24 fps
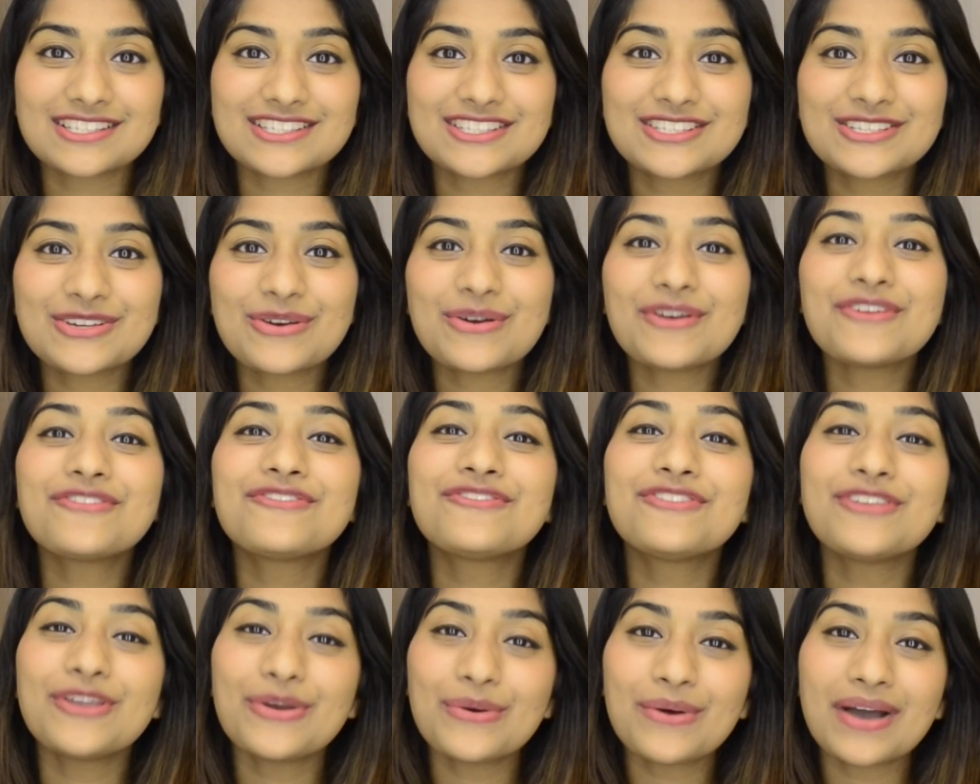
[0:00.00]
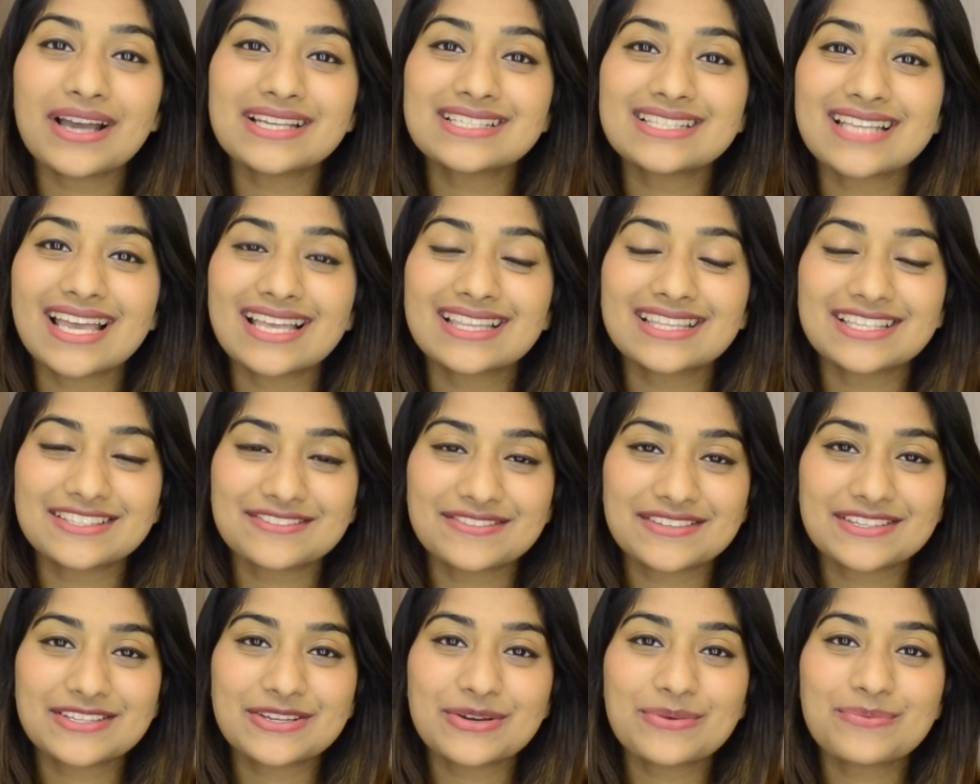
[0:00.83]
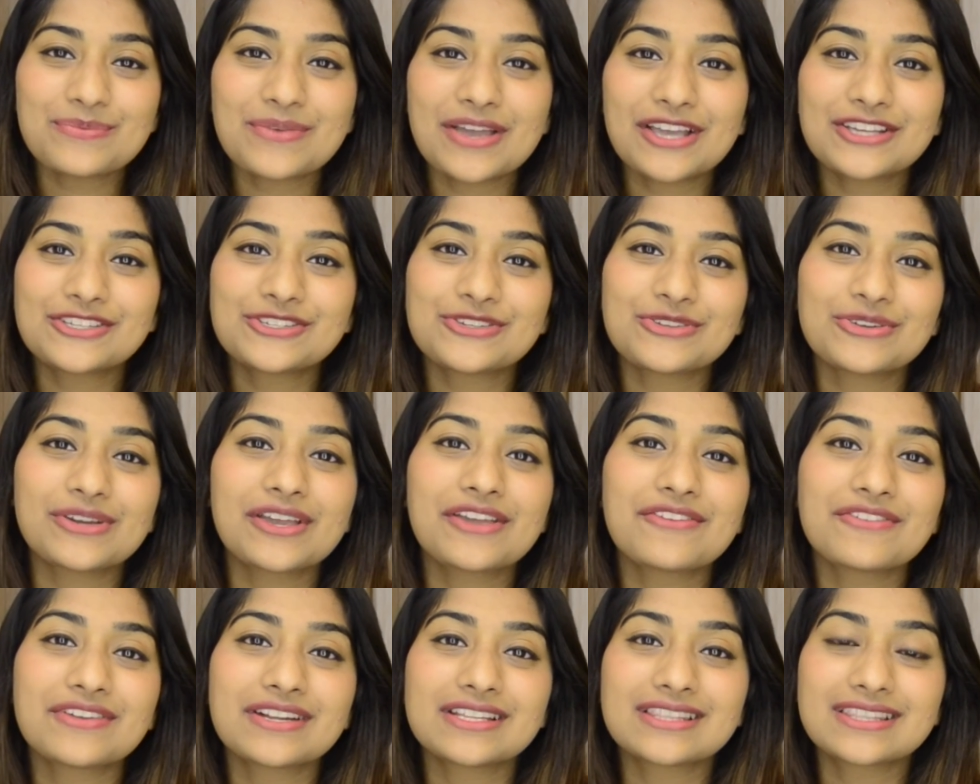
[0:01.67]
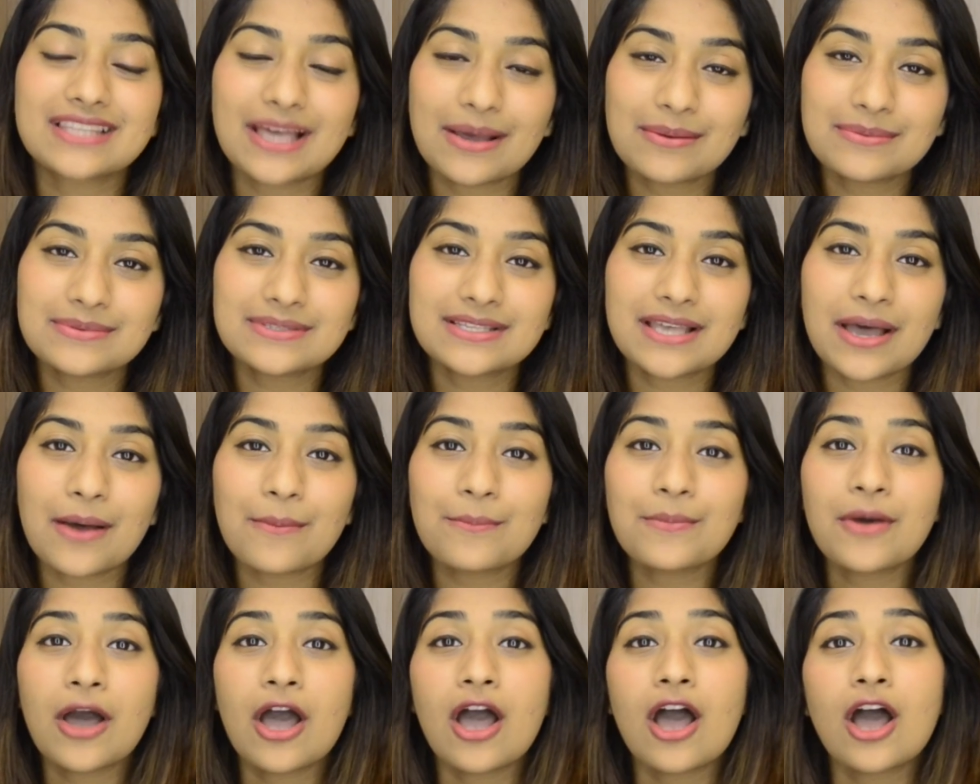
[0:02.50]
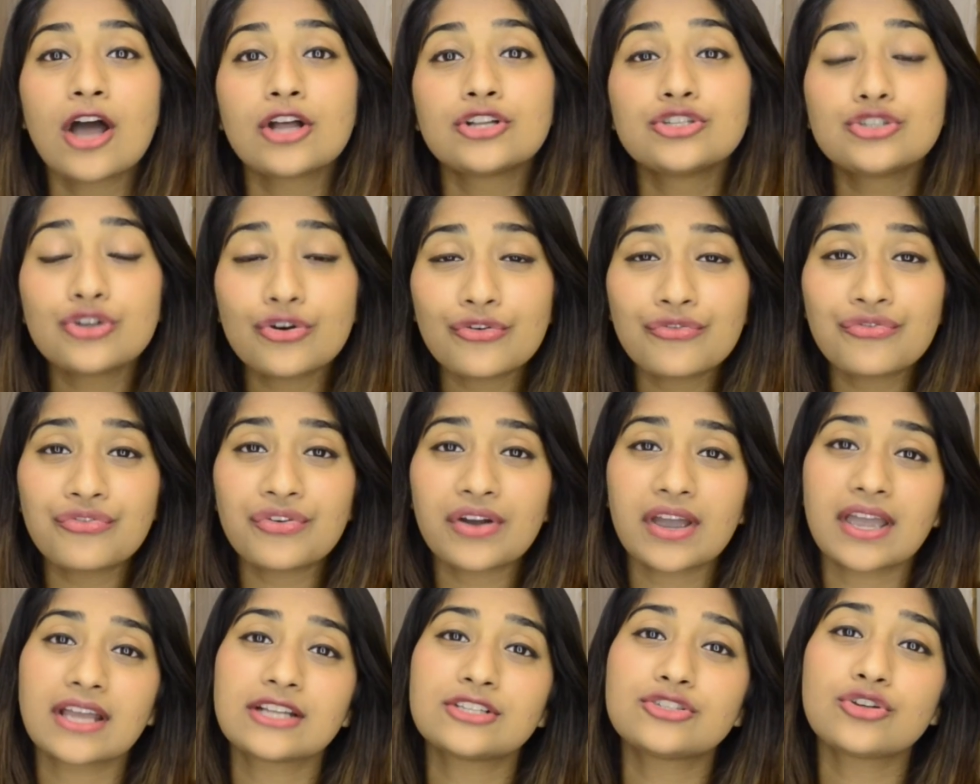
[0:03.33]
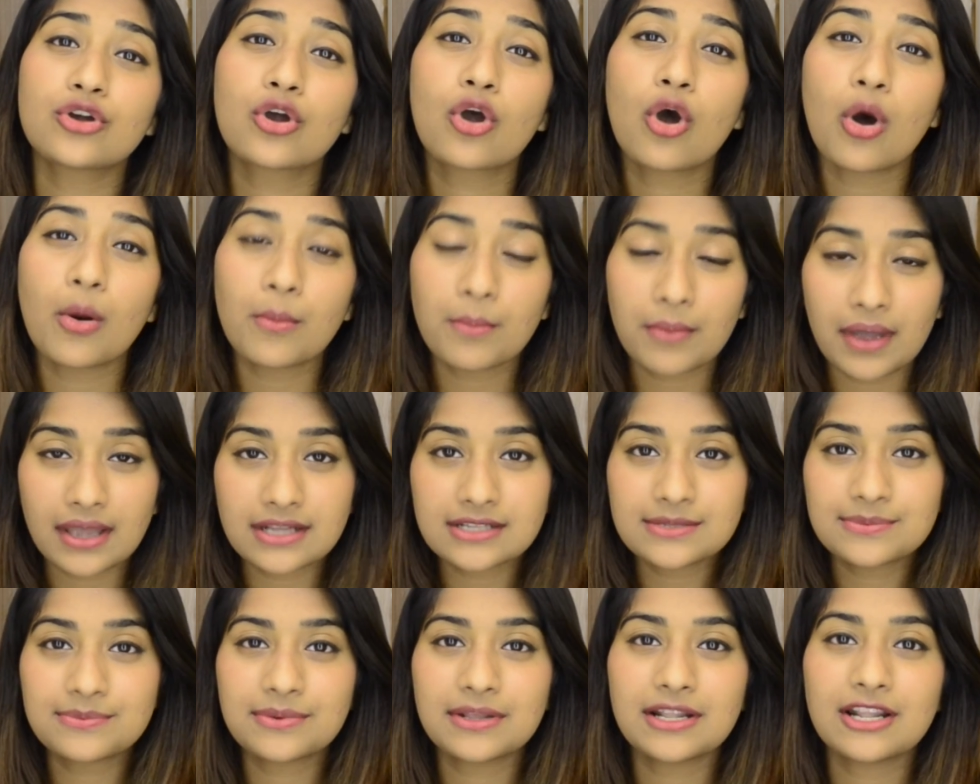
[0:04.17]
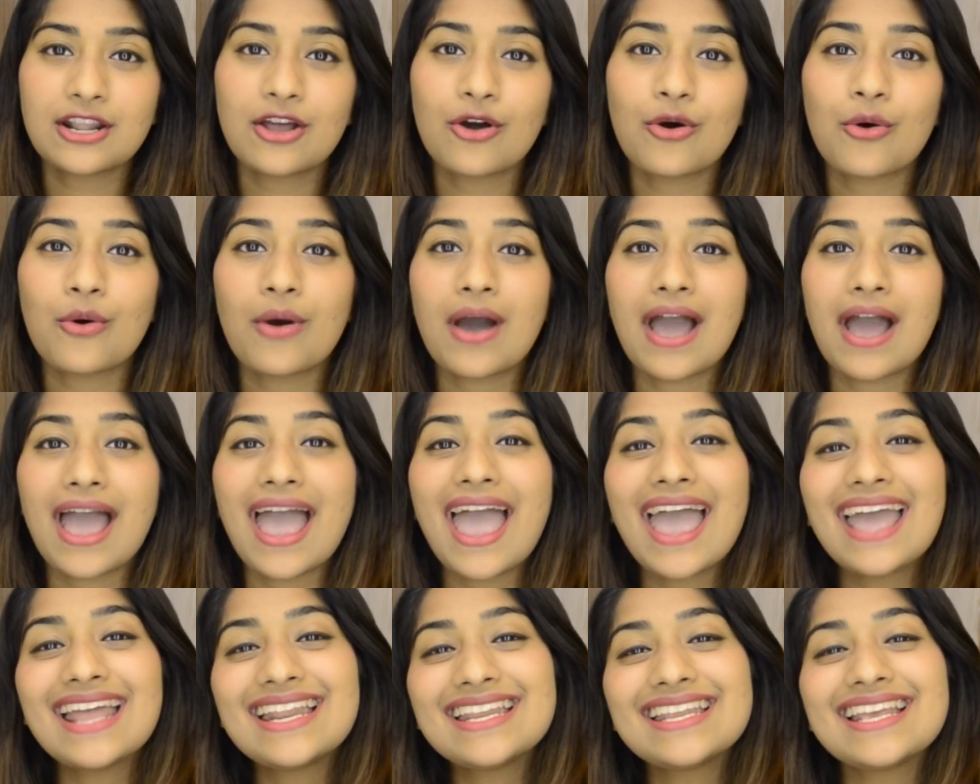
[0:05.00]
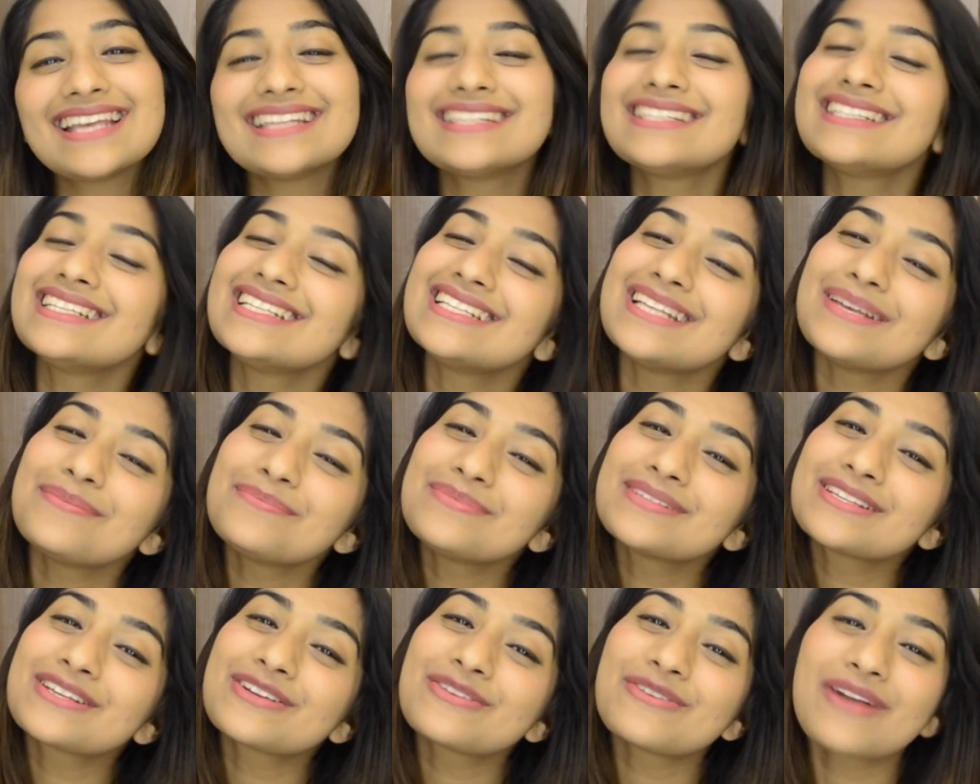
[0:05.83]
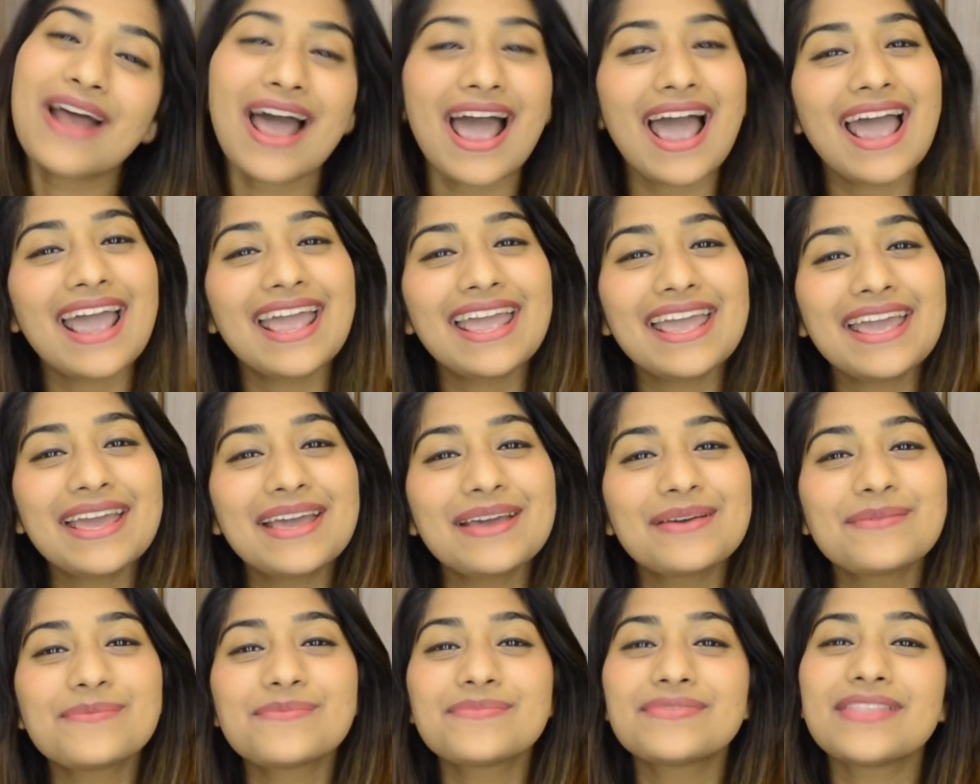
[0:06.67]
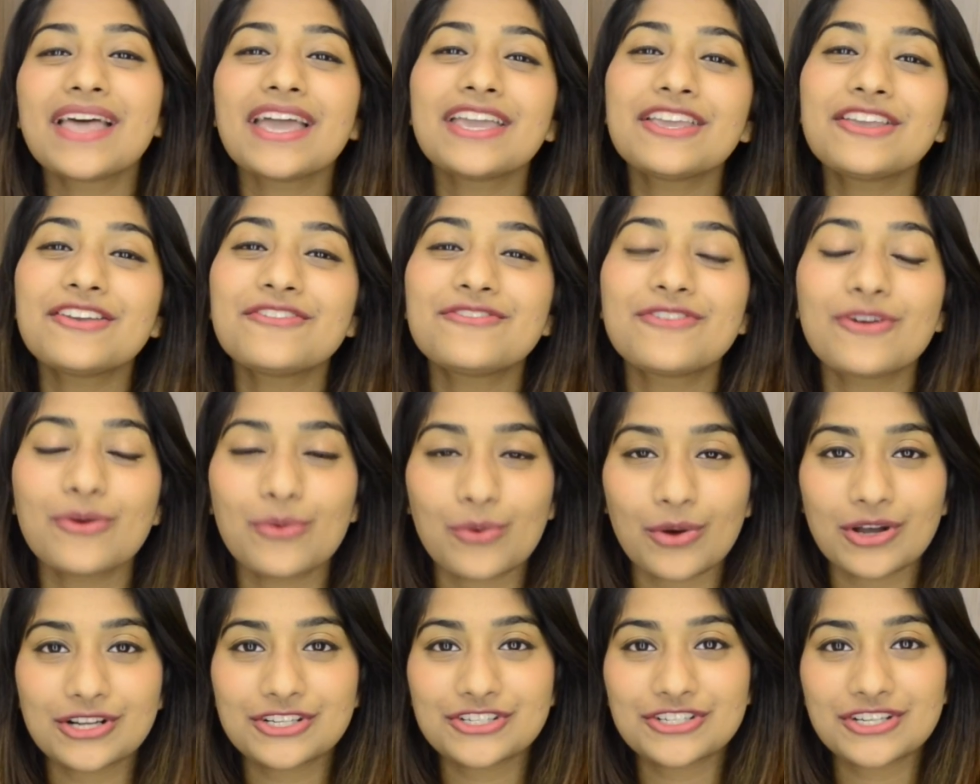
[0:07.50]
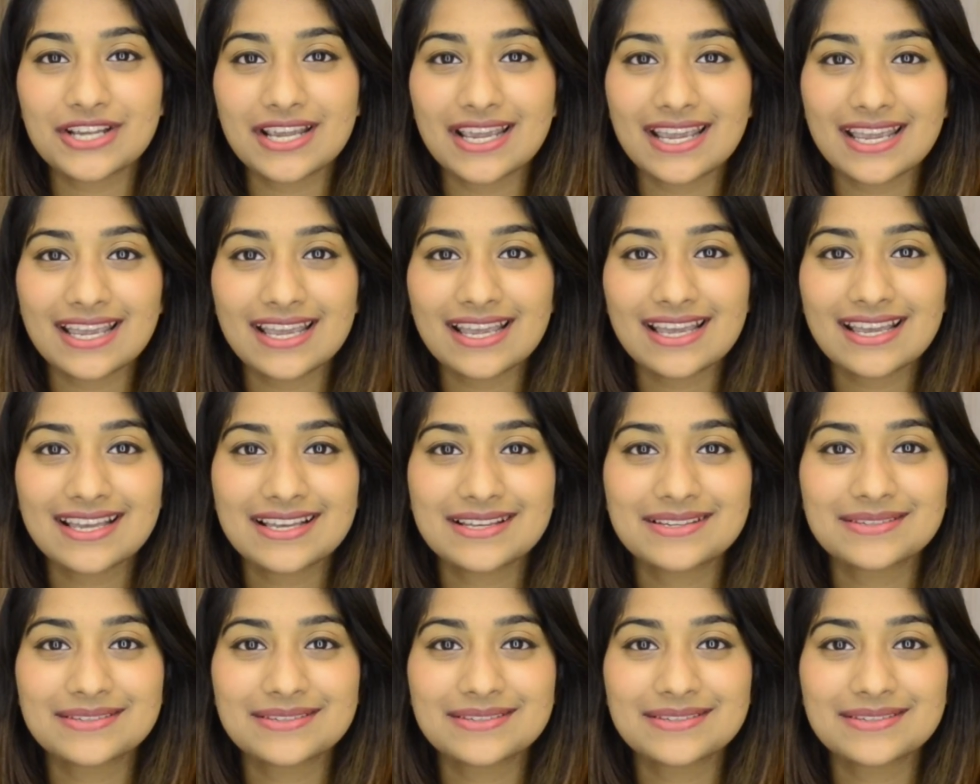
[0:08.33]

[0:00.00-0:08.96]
So if you guys like this video, make sure you give it a thumbs up. Don't forget to comment below and yes, subscribe. Thank you for watching.